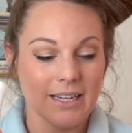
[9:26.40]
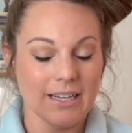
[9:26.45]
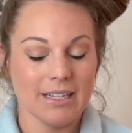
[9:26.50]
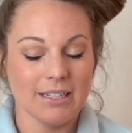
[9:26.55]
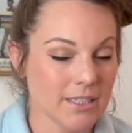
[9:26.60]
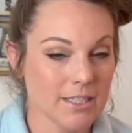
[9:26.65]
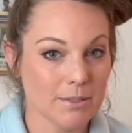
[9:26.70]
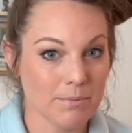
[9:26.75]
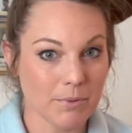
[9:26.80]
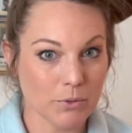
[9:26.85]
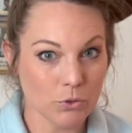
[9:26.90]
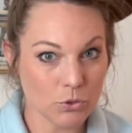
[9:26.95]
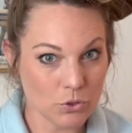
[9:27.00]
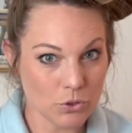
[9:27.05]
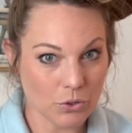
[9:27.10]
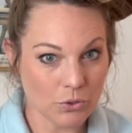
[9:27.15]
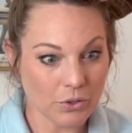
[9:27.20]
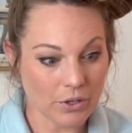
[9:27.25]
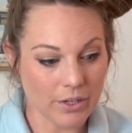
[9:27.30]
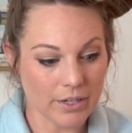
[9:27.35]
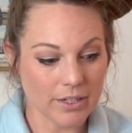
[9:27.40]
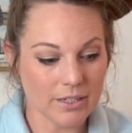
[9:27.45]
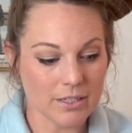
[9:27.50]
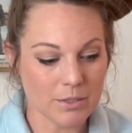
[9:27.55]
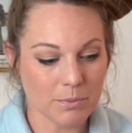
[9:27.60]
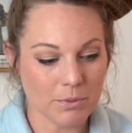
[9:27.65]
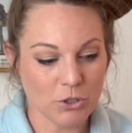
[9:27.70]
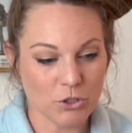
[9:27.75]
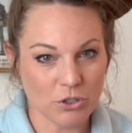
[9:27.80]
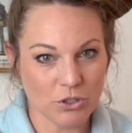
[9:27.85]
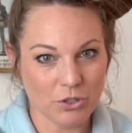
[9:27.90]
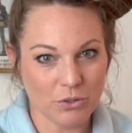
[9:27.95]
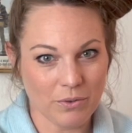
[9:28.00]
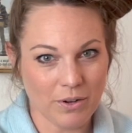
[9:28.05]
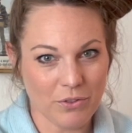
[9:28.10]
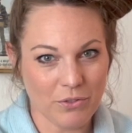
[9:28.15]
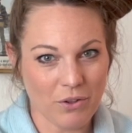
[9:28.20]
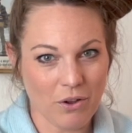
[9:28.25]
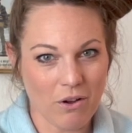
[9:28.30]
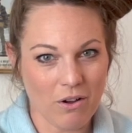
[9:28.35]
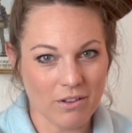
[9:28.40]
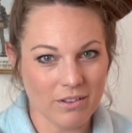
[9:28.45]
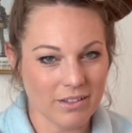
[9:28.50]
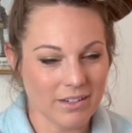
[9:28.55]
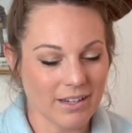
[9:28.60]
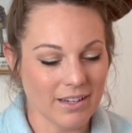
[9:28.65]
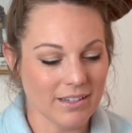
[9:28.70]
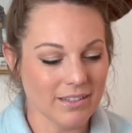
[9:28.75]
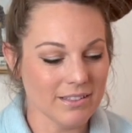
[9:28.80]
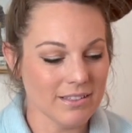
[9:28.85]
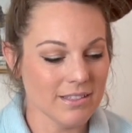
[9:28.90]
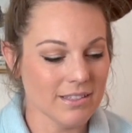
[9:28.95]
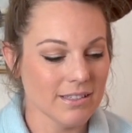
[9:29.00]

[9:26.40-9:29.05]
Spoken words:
It smells so good, especially around the holidays.